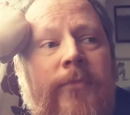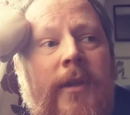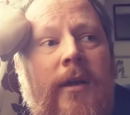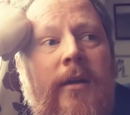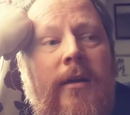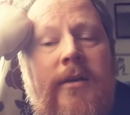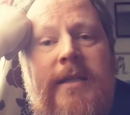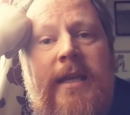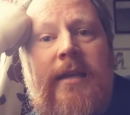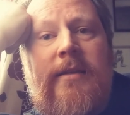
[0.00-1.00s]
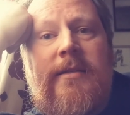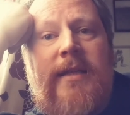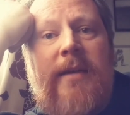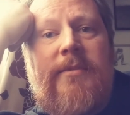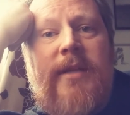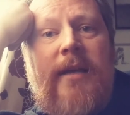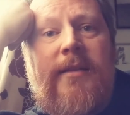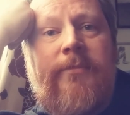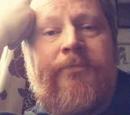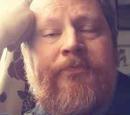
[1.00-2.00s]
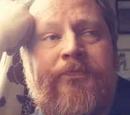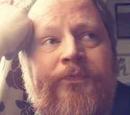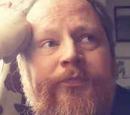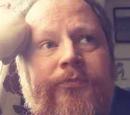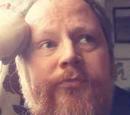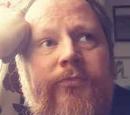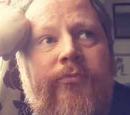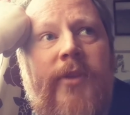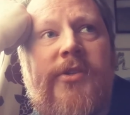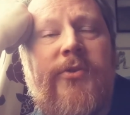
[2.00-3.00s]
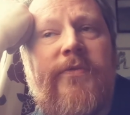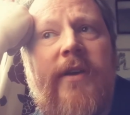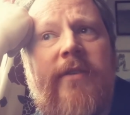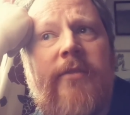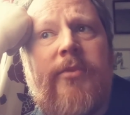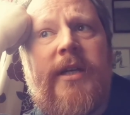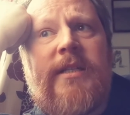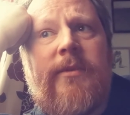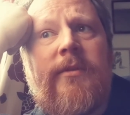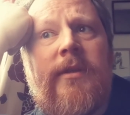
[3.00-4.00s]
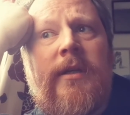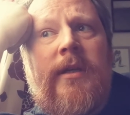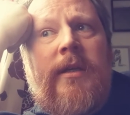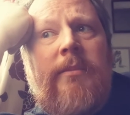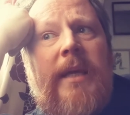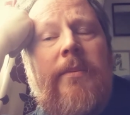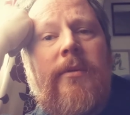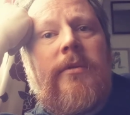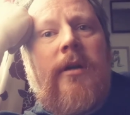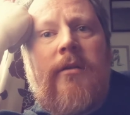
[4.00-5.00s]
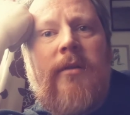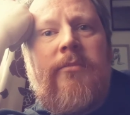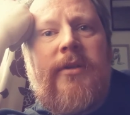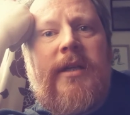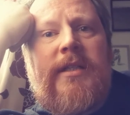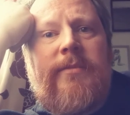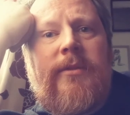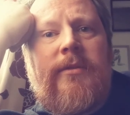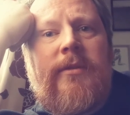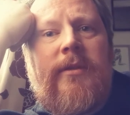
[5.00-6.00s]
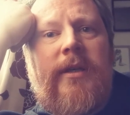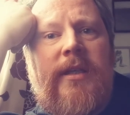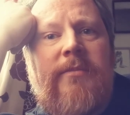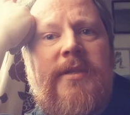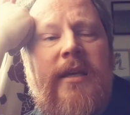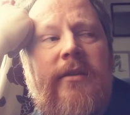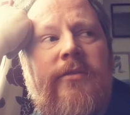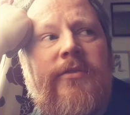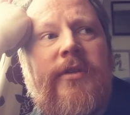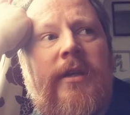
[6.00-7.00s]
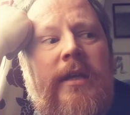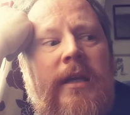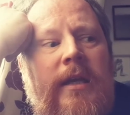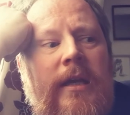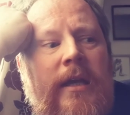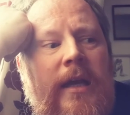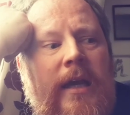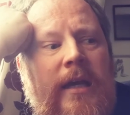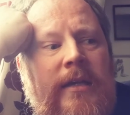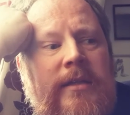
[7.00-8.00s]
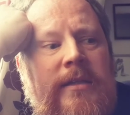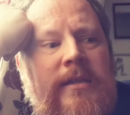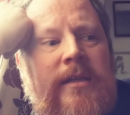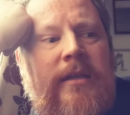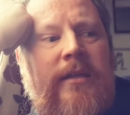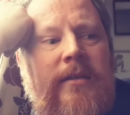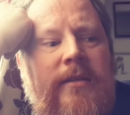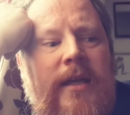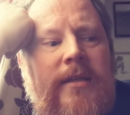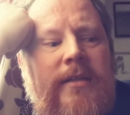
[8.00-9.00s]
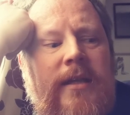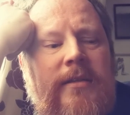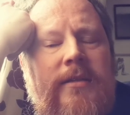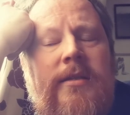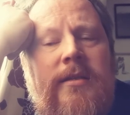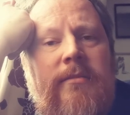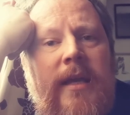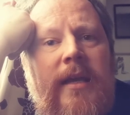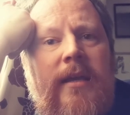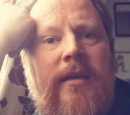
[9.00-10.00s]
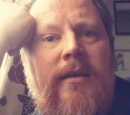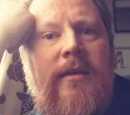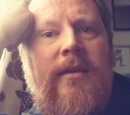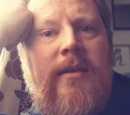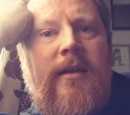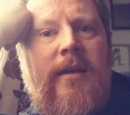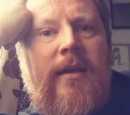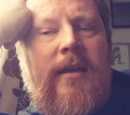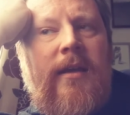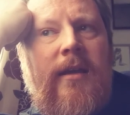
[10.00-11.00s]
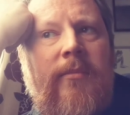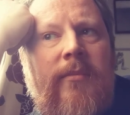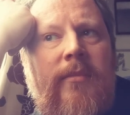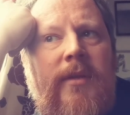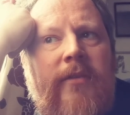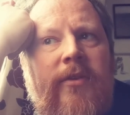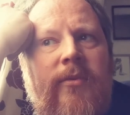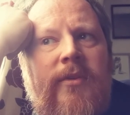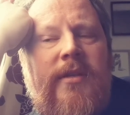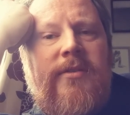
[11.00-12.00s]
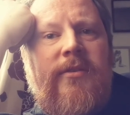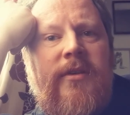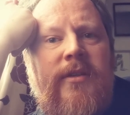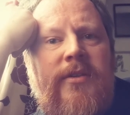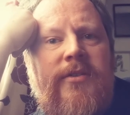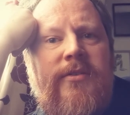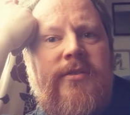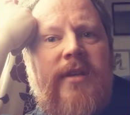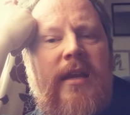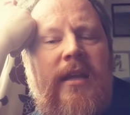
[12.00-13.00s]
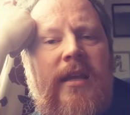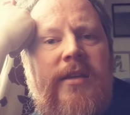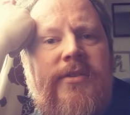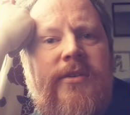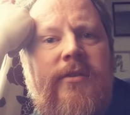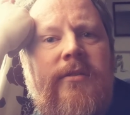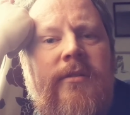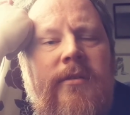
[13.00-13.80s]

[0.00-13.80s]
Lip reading: are taking snipes at them. So it's very, very unpredictable. People are unpredictable in themselves, and that doesn't make living with these sort of conditions any easier.